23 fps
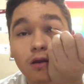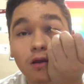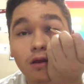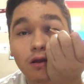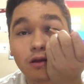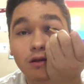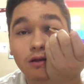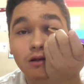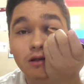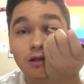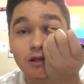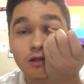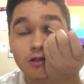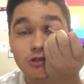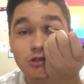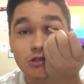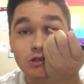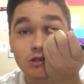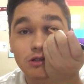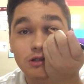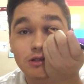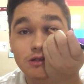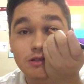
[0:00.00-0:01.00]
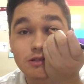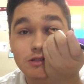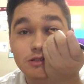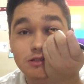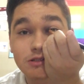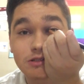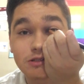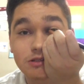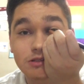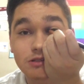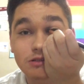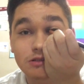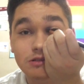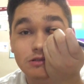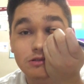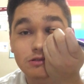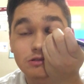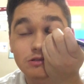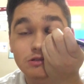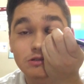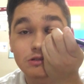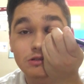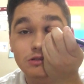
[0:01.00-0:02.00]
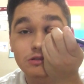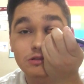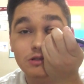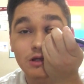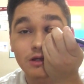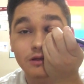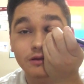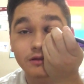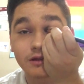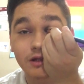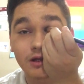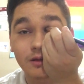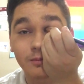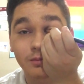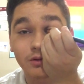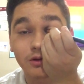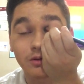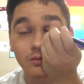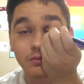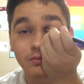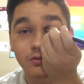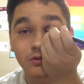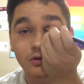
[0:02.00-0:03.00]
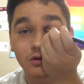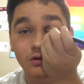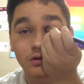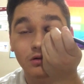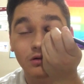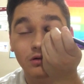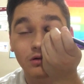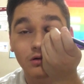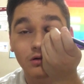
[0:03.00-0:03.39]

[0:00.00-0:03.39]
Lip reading: and actually set that purple.